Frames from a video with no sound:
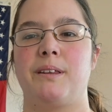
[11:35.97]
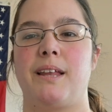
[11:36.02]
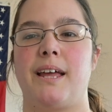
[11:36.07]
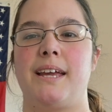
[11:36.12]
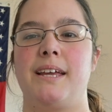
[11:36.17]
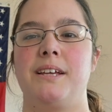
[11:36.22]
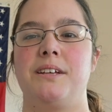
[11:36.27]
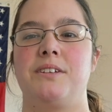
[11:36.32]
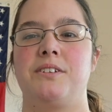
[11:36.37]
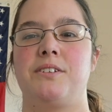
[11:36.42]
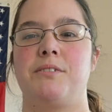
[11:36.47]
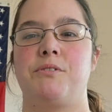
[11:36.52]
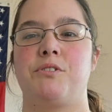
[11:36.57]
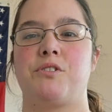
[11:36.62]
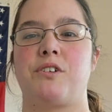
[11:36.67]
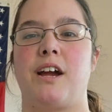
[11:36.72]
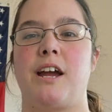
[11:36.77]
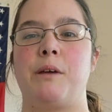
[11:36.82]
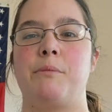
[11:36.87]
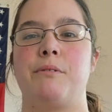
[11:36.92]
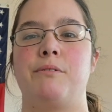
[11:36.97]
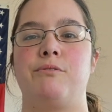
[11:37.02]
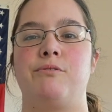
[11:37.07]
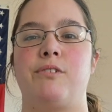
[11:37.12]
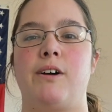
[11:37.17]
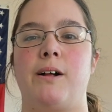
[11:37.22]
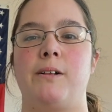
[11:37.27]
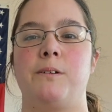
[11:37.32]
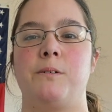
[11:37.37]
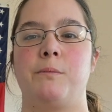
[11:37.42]
like, subscribe, and
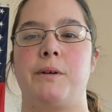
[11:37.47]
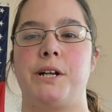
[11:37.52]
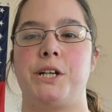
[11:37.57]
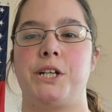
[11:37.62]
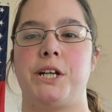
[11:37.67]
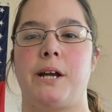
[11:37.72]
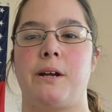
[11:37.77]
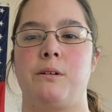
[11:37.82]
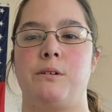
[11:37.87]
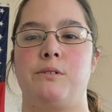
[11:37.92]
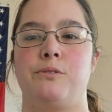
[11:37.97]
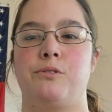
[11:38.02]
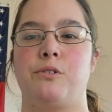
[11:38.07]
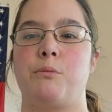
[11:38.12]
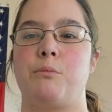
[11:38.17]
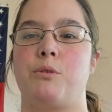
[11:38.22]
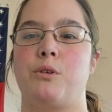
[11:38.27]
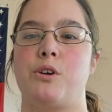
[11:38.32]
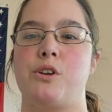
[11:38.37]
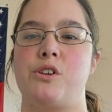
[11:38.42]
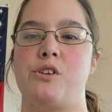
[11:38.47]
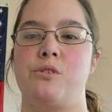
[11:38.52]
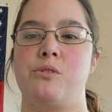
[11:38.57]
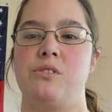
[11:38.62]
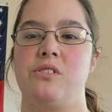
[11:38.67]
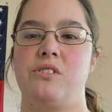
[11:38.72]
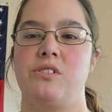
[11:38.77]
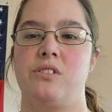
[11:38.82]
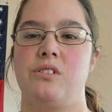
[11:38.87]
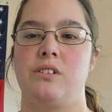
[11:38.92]
follow my channel for more
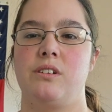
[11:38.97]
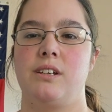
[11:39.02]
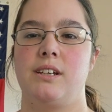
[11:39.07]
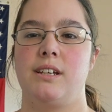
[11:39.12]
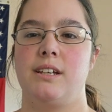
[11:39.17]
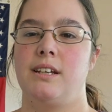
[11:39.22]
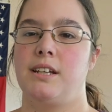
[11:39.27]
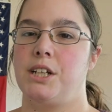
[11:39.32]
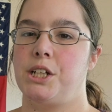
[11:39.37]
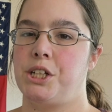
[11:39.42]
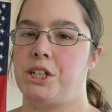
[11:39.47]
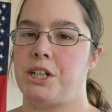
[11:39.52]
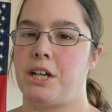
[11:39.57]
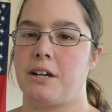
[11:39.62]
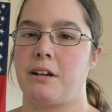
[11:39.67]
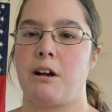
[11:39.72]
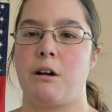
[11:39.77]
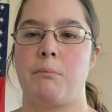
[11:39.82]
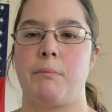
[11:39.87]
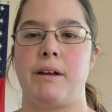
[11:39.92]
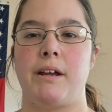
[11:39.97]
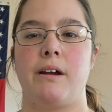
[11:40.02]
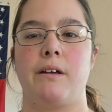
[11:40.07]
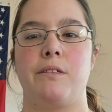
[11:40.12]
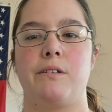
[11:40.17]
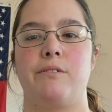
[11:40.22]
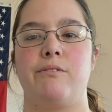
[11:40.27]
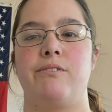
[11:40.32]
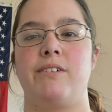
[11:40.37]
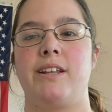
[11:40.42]
news. Check out my
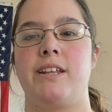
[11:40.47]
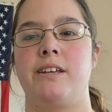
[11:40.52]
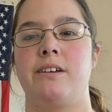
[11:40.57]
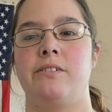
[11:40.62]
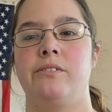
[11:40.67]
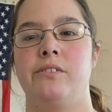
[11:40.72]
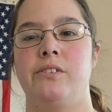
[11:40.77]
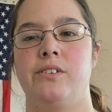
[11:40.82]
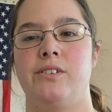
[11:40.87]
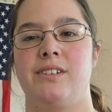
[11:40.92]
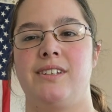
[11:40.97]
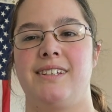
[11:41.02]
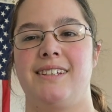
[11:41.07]
other videos.